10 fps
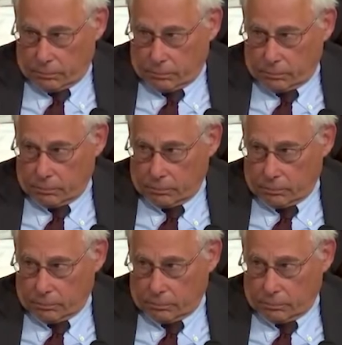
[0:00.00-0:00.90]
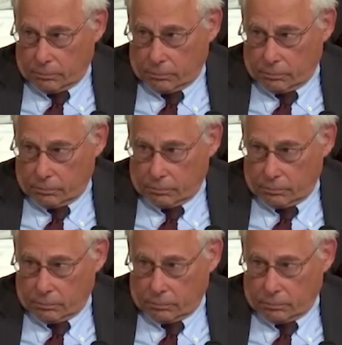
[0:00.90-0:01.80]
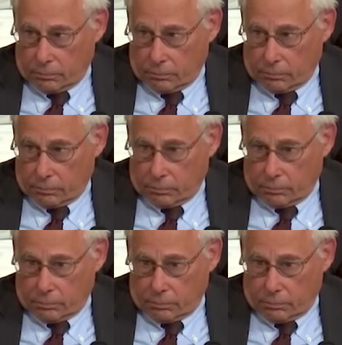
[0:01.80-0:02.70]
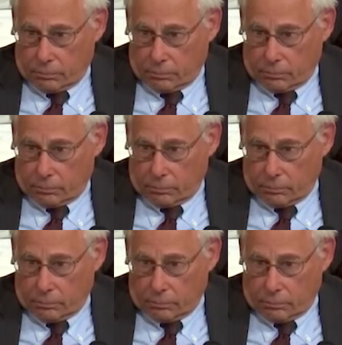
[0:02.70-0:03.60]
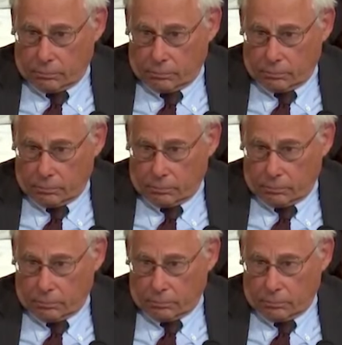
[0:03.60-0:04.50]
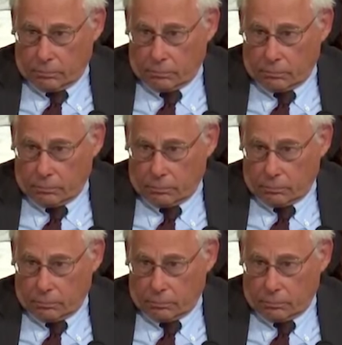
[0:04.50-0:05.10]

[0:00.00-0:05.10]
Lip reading: [no speech]